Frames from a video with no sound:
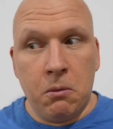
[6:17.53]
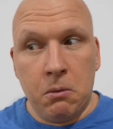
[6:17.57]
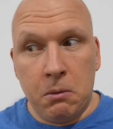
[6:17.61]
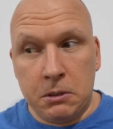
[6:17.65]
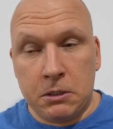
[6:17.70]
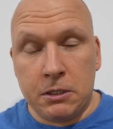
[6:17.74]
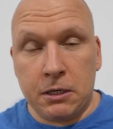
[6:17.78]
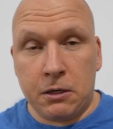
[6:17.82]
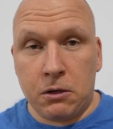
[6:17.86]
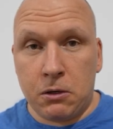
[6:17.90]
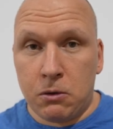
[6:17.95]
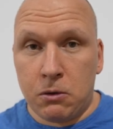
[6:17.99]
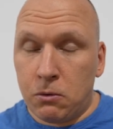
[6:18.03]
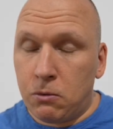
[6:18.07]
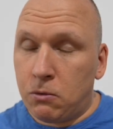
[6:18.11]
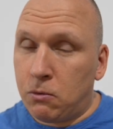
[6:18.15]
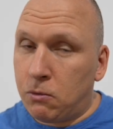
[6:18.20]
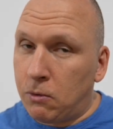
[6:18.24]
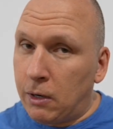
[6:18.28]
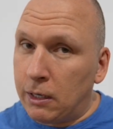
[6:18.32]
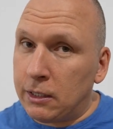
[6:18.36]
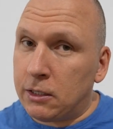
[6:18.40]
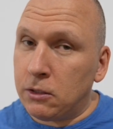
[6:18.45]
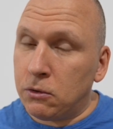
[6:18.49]
It's
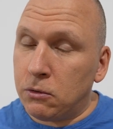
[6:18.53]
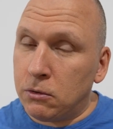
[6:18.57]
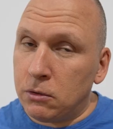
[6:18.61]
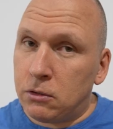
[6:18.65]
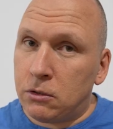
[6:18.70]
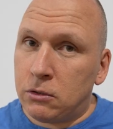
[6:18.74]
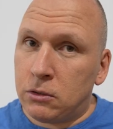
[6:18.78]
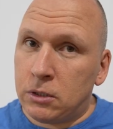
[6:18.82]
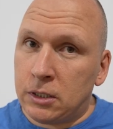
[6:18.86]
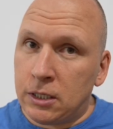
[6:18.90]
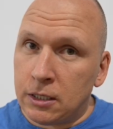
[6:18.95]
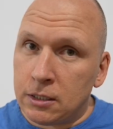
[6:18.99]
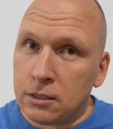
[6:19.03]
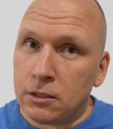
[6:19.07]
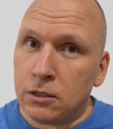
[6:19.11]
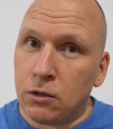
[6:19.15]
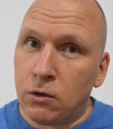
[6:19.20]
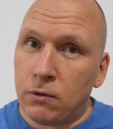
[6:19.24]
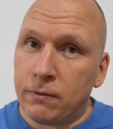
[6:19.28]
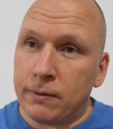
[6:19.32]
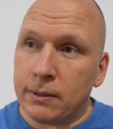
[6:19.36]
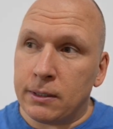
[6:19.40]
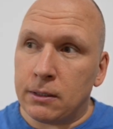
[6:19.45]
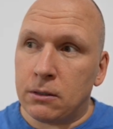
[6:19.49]
quite a good
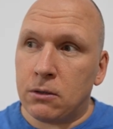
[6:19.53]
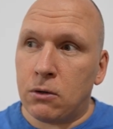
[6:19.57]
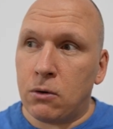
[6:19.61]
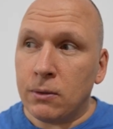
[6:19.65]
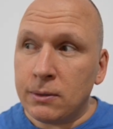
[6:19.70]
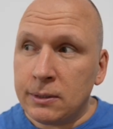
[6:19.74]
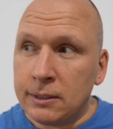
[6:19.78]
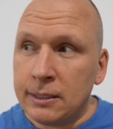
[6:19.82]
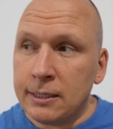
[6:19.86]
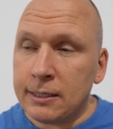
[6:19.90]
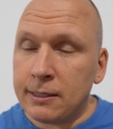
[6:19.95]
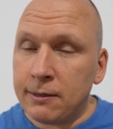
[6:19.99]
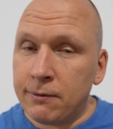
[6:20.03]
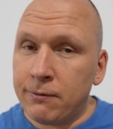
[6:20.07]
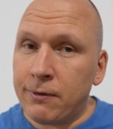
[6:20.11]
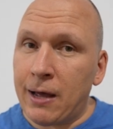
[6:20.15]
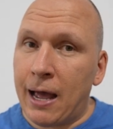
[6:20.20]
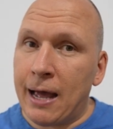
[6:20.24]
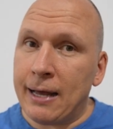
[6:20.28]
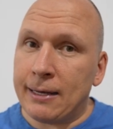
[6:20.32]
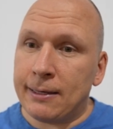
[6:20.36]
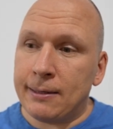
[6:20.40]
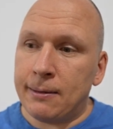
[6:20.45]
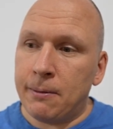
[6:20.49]
turnover considering
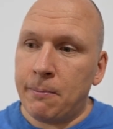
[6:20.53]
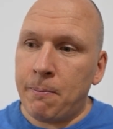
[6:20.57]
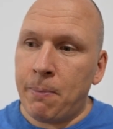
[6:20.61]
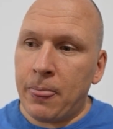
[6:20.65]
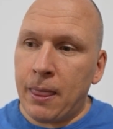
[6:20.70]
that